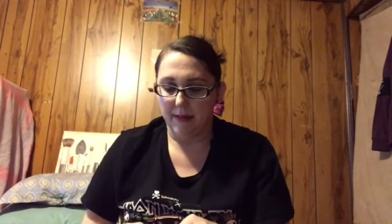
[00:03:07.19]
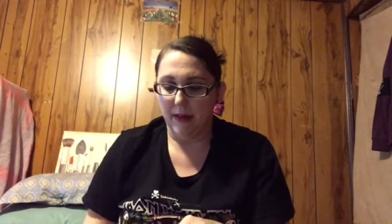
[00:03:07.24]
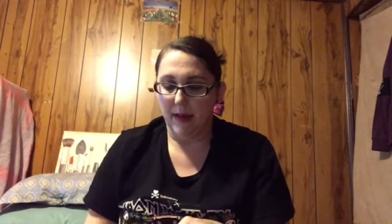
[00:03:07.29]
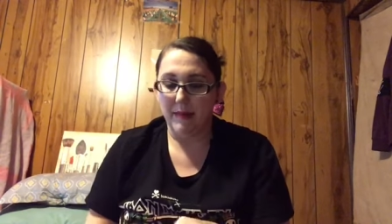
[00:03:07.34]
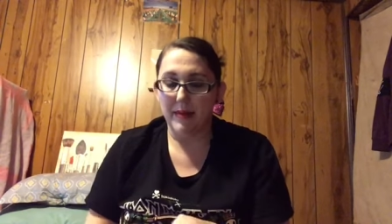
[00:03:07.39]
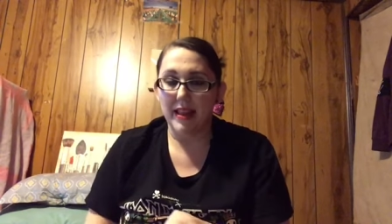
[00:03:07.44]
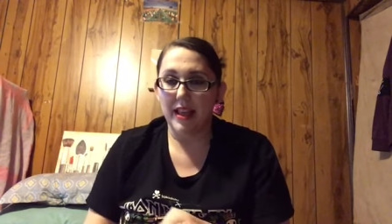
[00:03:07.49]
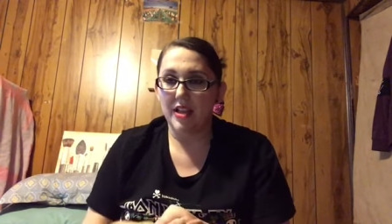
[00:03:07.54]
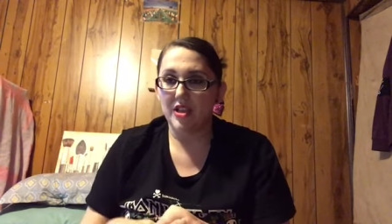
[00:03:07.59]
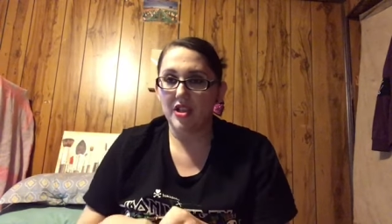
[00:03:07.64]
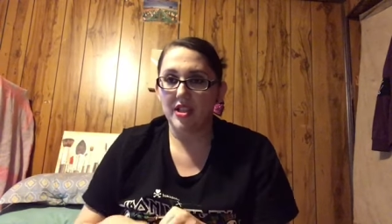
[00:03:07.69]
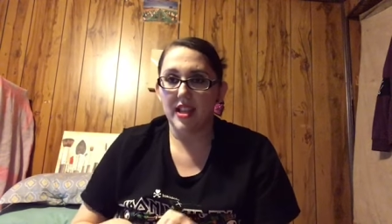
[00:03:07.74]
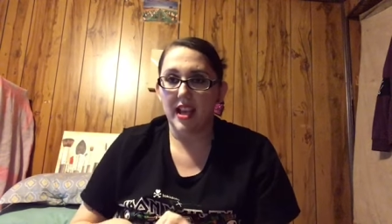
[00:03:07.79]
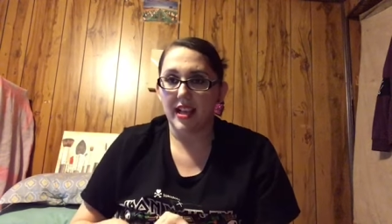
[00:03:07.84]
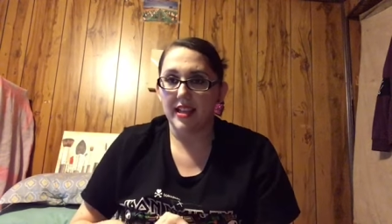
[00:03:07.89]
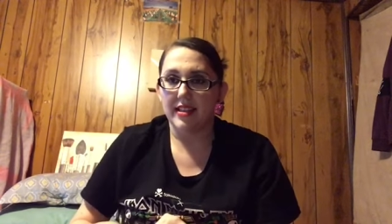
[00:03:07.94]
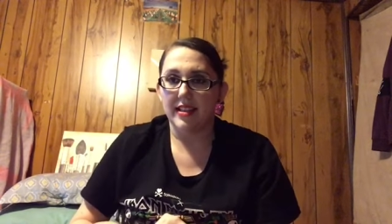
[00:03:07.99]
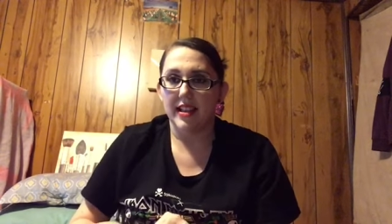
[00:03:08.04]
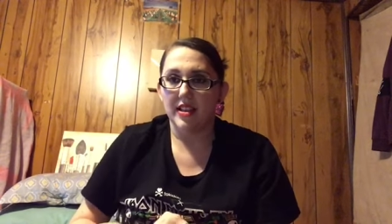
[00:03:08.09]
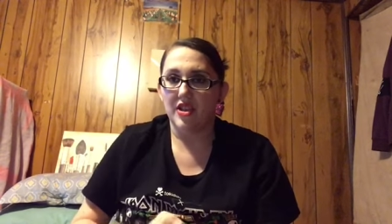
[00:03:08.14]
Maybe they just
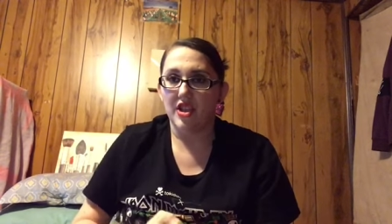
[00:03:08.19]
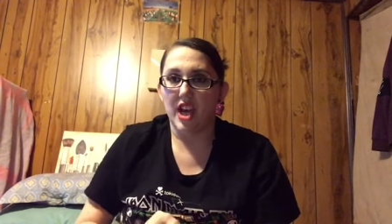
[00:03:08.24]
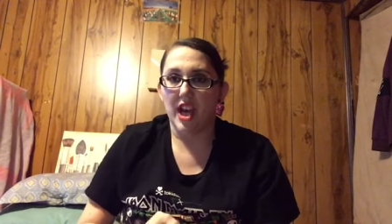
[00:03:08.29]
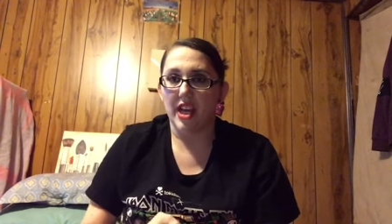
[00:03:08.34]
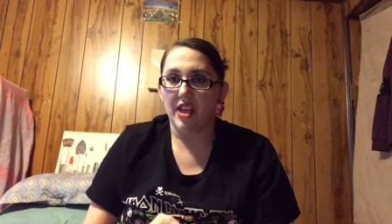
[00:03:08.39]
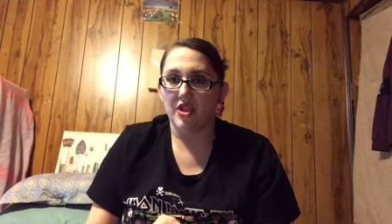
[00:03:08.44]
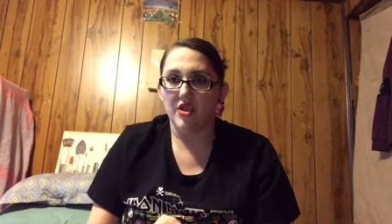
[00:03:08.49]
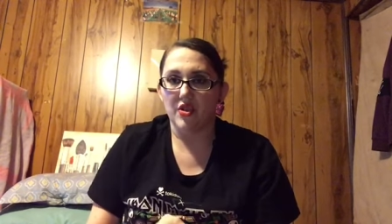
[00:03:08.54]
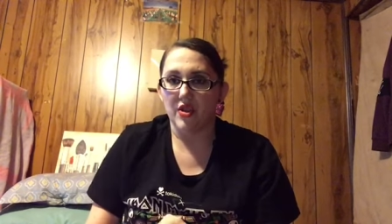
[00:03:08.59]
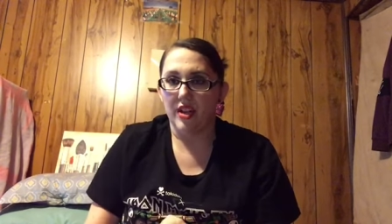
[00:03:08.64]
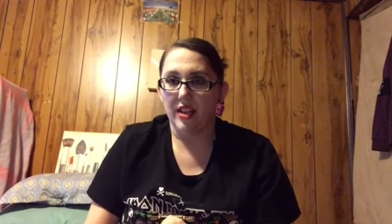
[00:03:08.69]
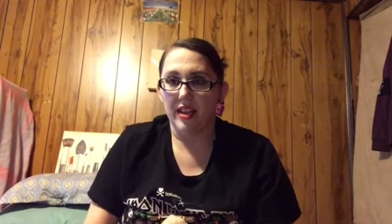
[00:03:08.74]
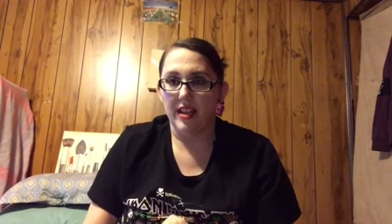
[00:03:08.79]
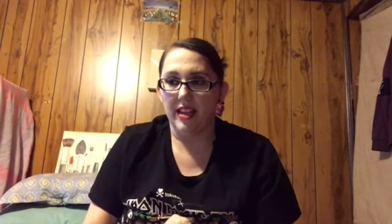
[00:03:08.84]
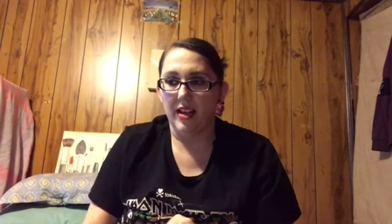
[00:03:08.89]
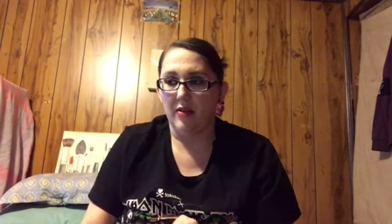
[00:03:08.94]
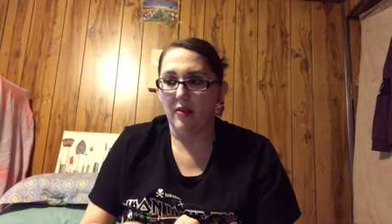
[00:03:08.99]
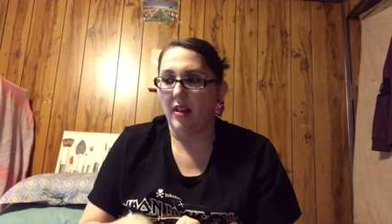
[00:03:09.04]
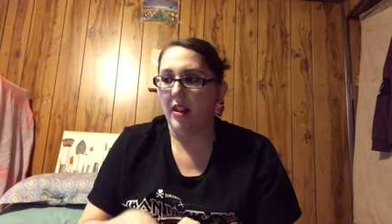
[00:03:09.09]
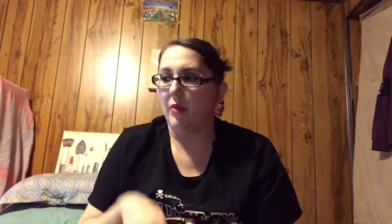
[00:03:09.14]
had such extra that
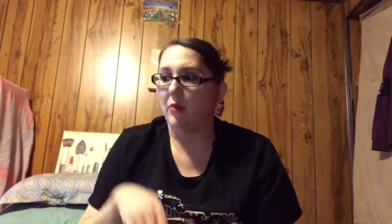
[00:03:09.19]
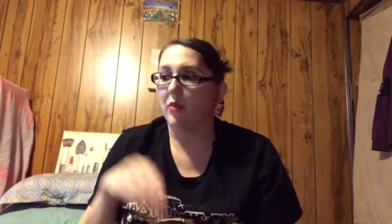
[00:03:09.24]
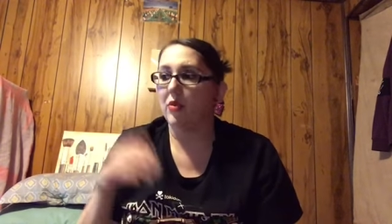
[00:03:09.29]
they were like,